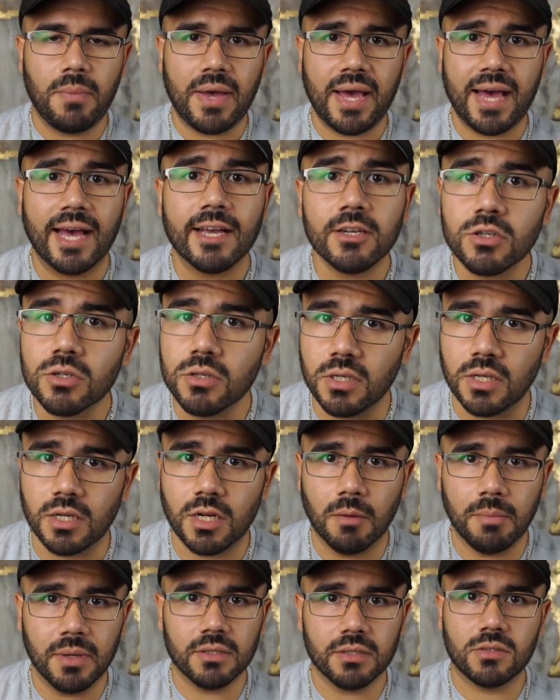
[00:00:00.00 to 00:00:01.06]
passionate
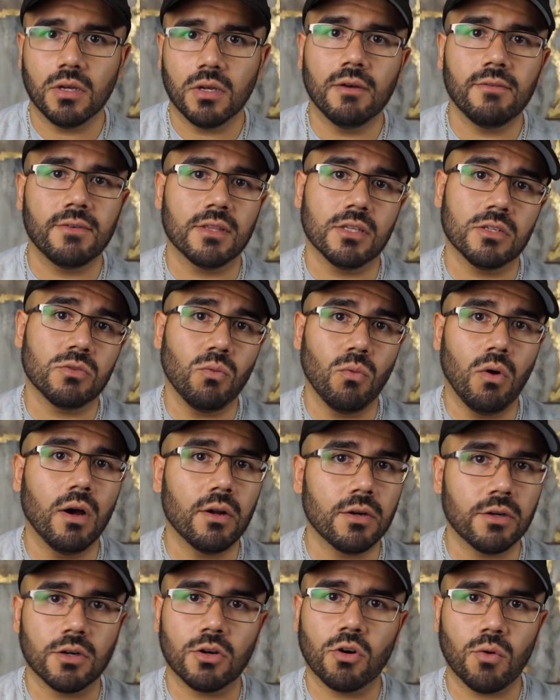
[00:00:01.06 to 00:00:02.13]
about solving this
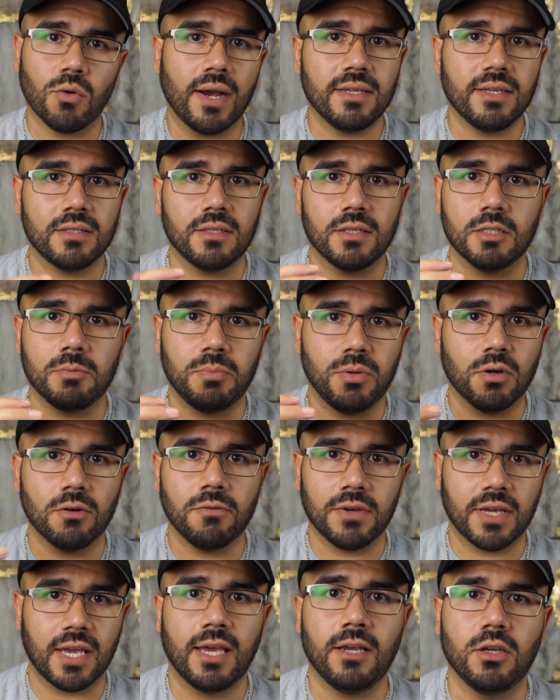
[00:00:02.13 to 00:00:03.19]
water crisis
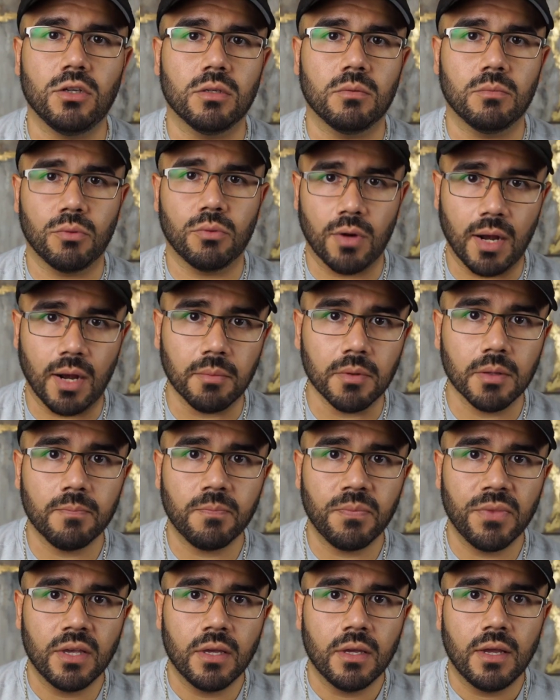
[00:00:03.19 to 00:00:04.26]
purification
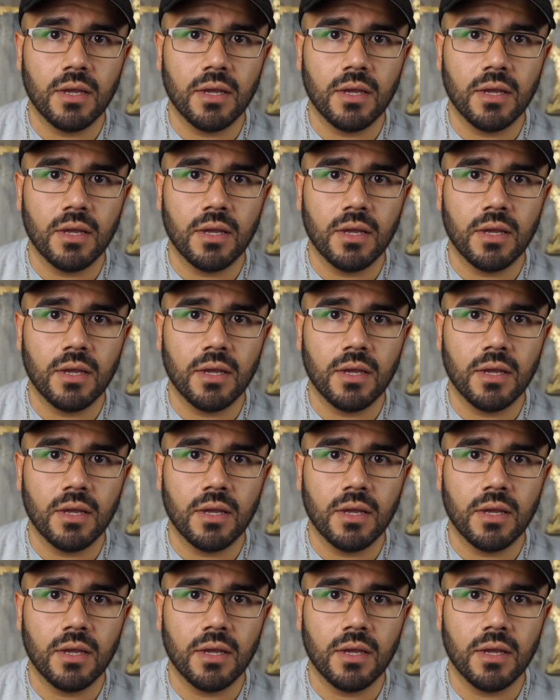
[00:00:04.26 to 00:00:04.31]
problem,